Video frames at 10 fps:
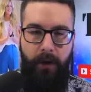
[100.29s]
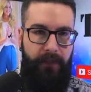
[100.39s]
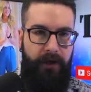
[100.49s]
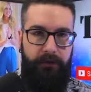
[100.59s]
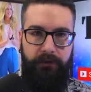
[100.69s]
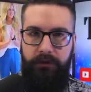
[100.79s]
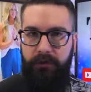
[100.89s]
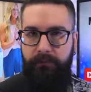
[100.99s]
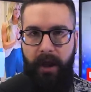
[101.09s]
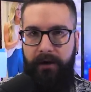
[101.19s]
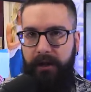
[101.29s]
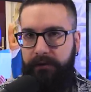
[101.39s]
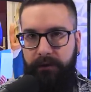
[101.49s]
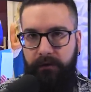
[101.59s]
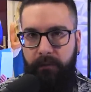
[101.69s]
this just
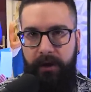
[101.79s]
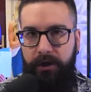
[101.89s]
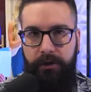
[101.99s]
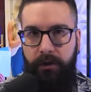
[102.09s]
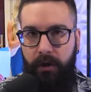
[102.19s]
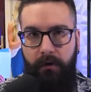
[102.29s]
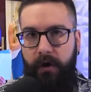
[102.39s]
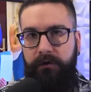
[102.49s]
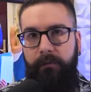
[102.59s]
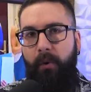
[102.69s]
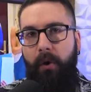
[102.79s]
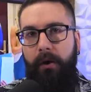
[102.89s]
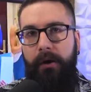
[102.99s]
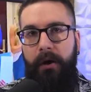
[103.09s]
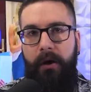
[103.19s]
mandates discrimination across the
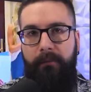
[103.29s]
board